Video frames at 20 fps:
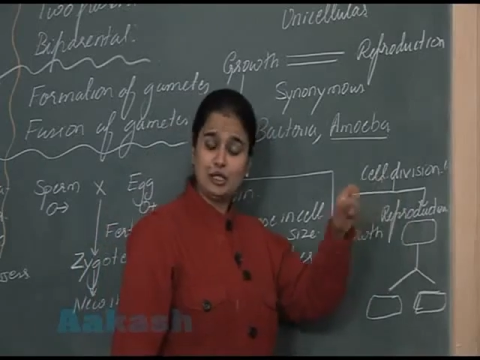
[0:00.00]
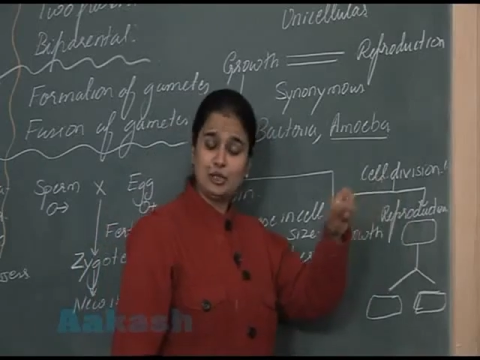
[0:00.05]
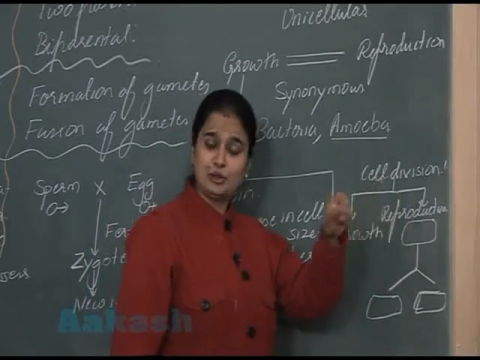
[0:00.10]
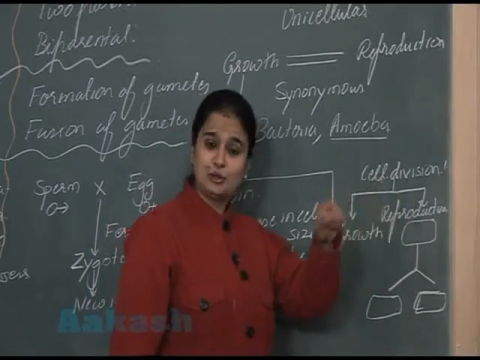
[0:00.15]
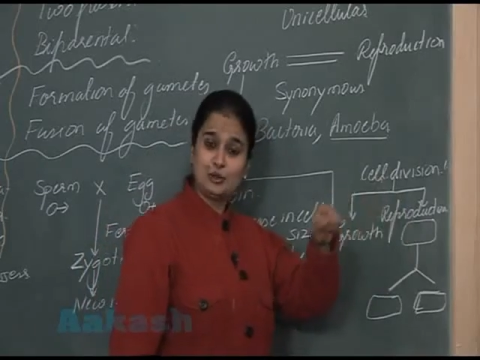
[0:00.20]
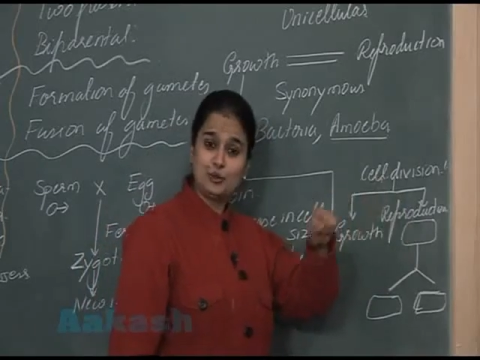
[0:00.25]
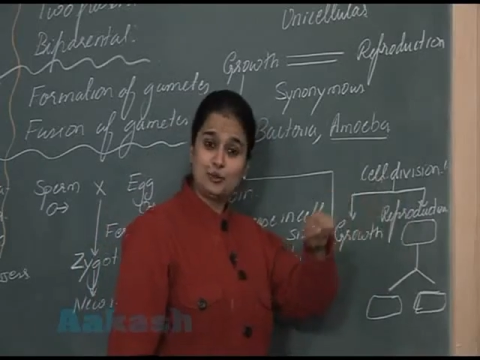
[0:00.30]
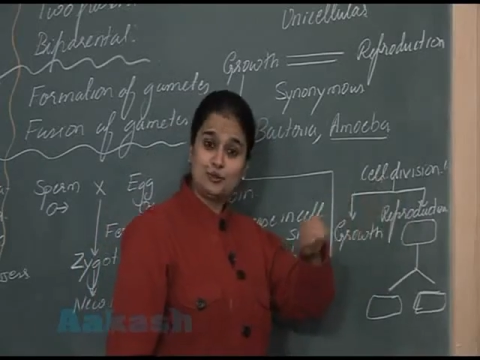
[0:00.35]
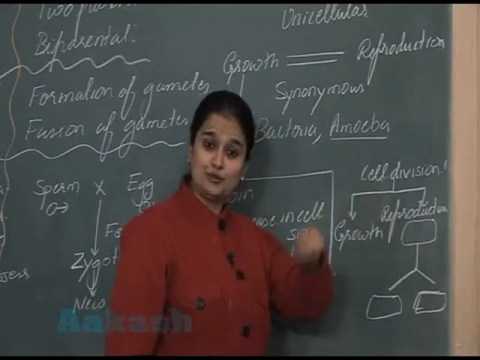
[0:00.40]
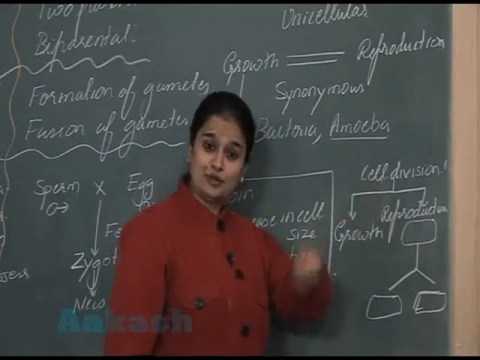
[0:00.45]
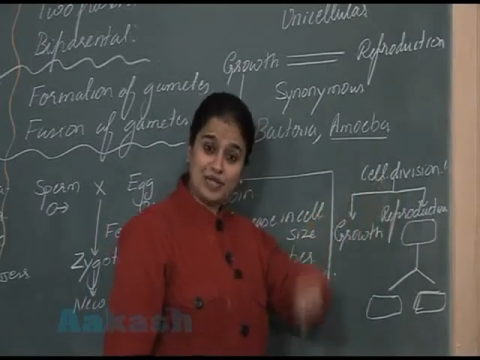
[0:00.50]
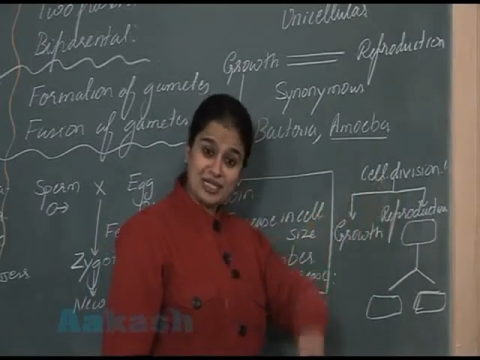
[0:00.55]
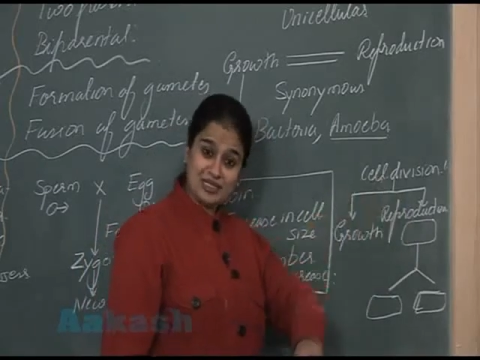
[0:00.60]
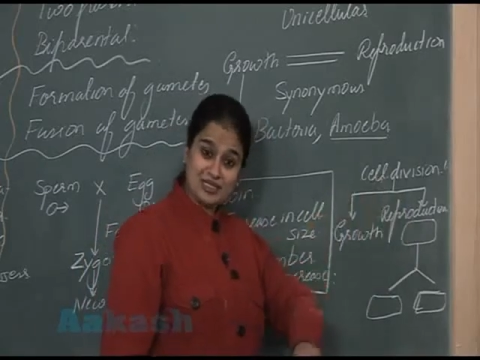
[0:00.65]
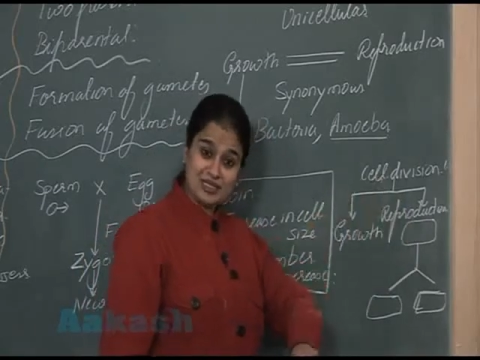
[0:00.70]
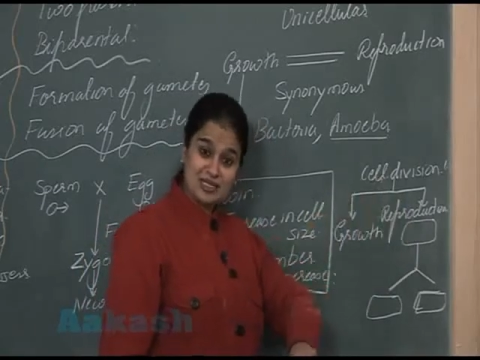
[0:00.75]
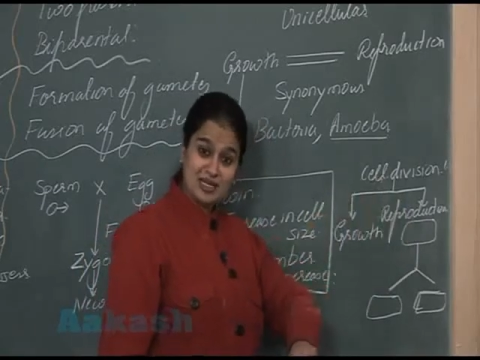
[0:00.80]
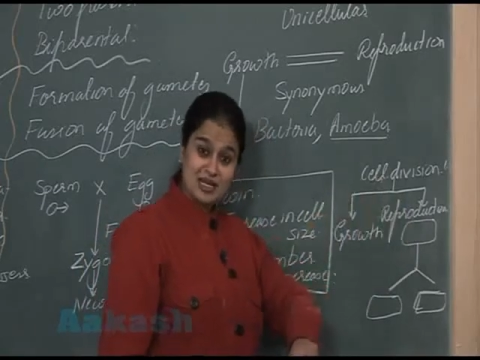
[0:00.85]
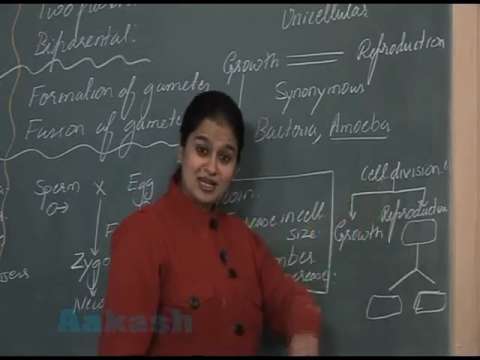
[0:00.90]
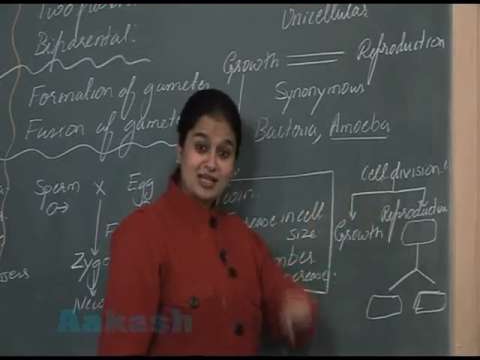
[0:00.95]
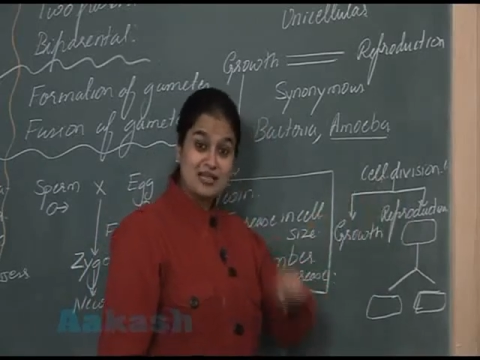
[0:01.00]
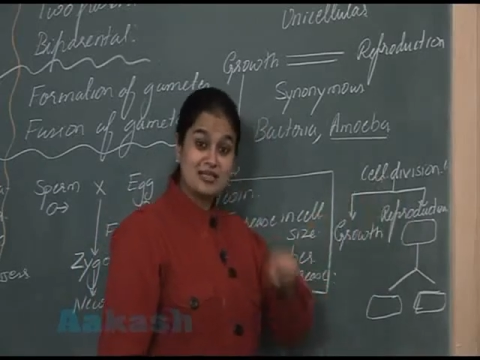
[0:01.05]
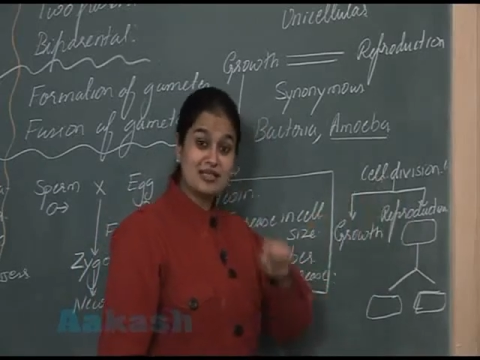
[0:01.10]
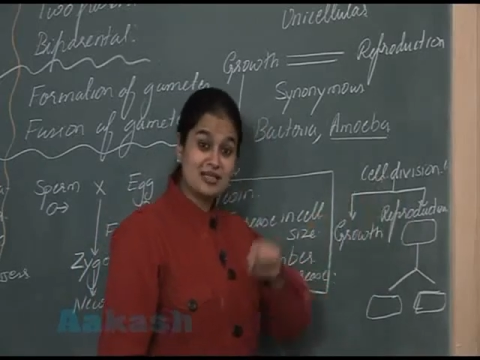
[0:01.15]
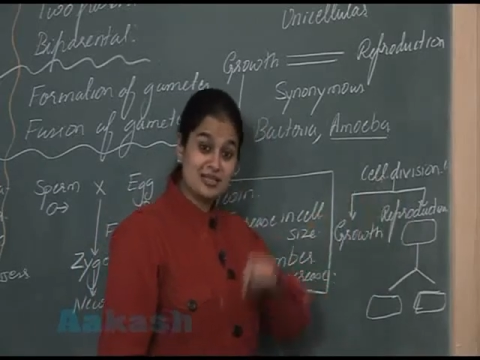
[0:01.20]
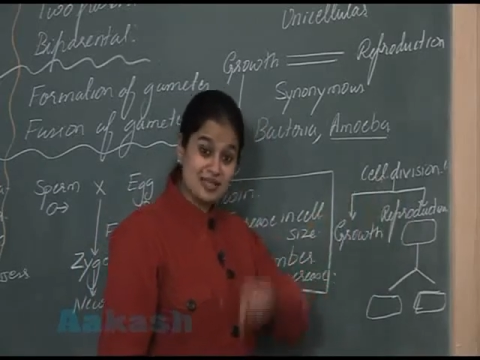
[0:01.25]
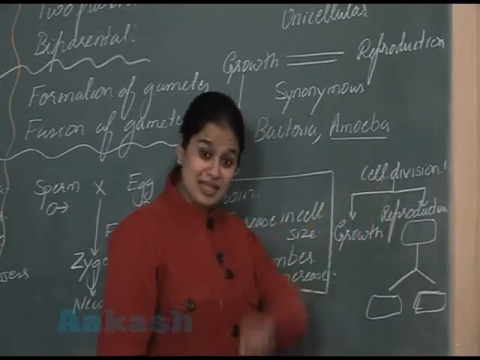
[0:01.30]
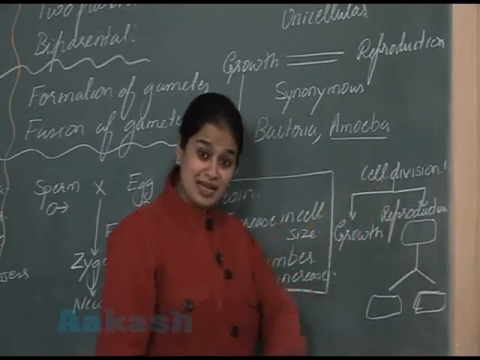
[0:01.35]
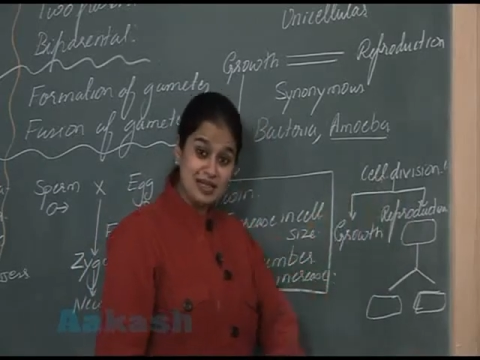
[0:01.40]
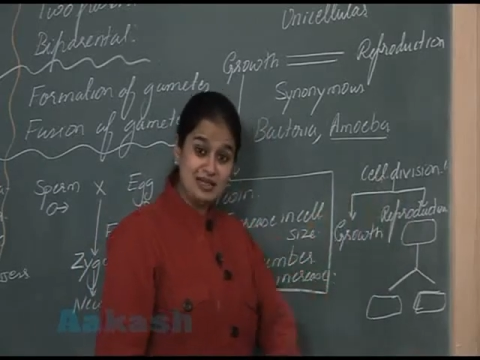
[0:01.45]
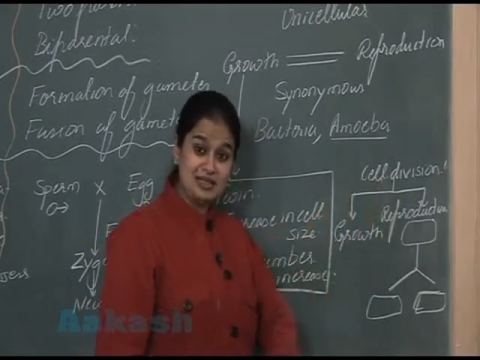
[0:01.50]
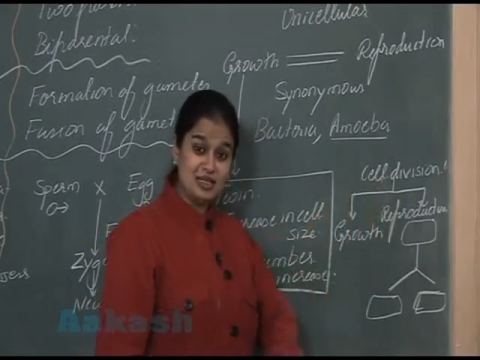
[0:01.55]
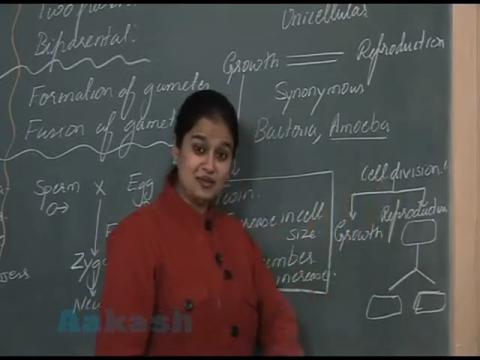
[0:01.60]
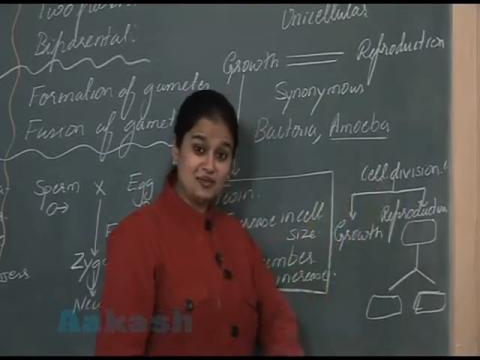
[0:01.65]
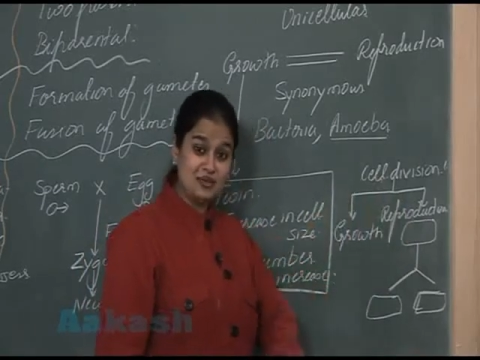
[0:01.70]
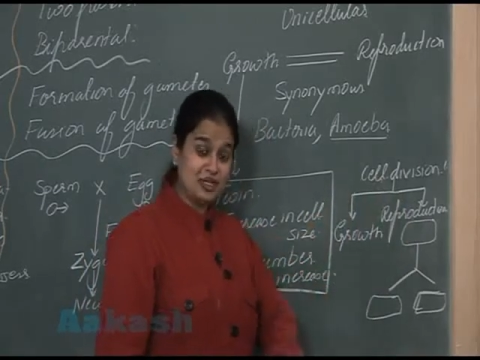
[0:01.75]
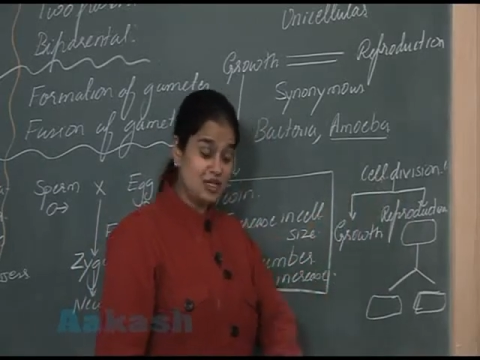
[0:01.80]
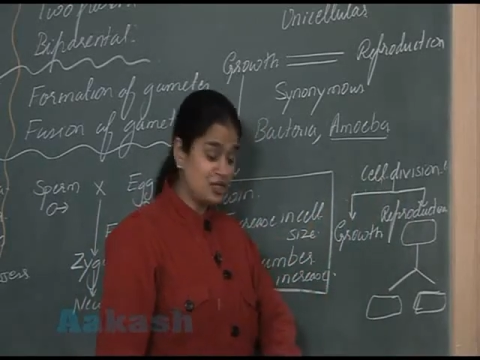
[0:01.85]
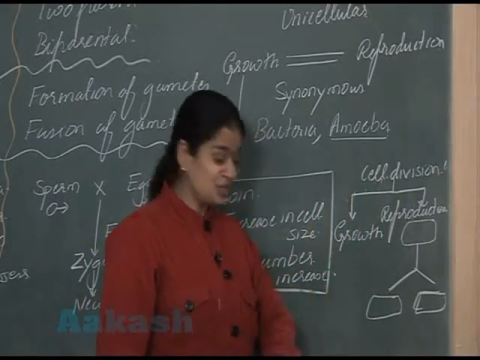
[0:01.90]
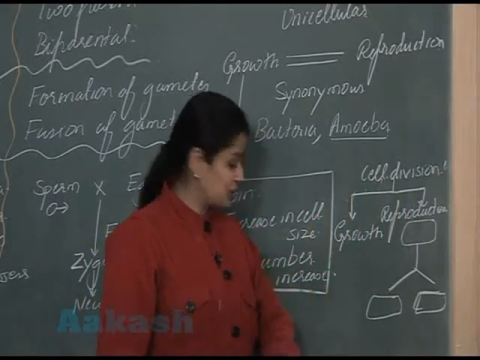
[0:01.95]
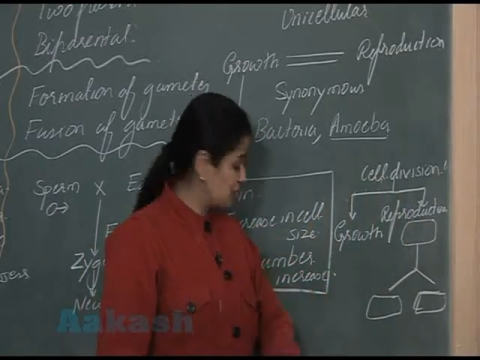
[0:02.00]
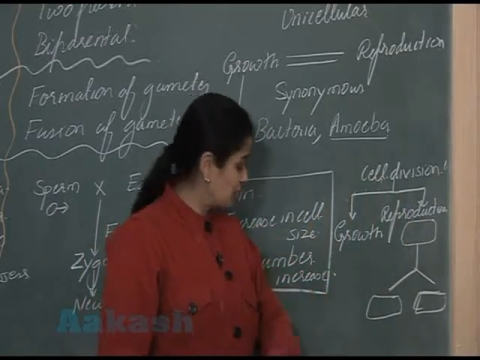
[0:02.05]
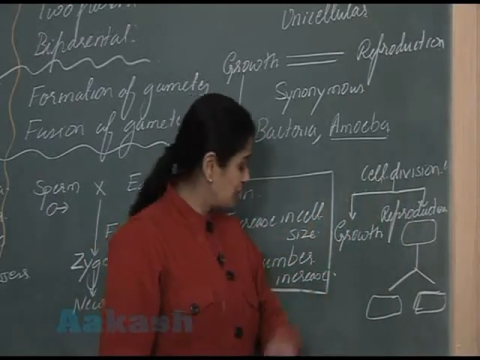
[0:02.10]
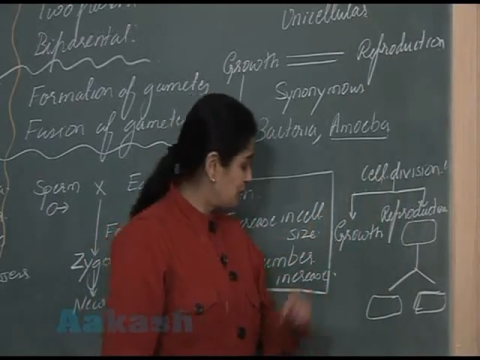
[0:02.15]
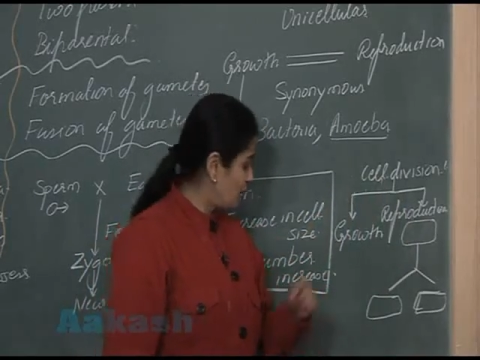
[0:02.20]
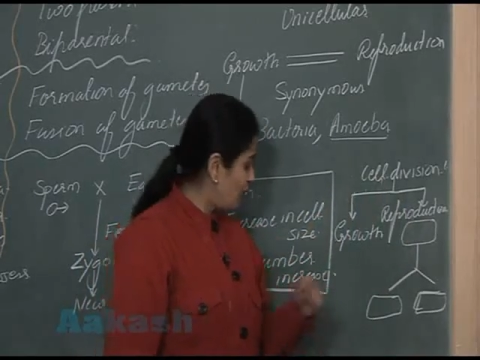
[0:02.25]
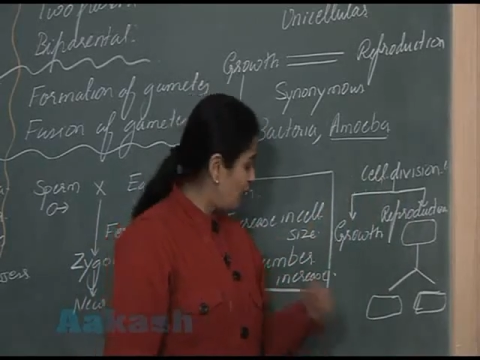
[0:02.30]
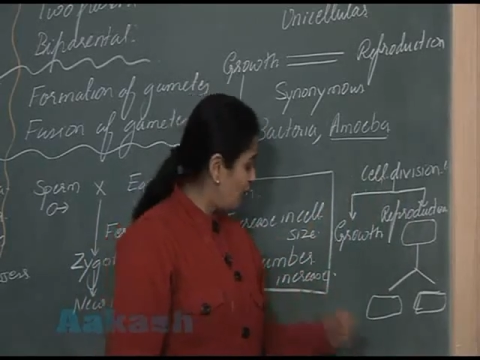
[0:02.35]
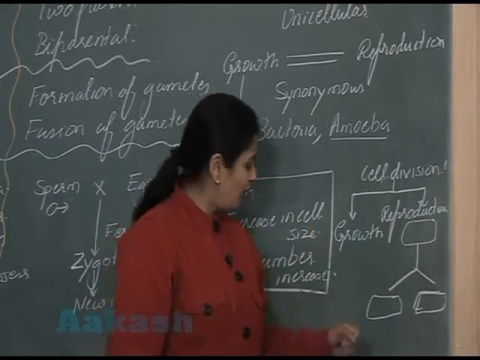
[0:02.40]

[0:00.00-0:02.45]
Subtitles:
due to which cell division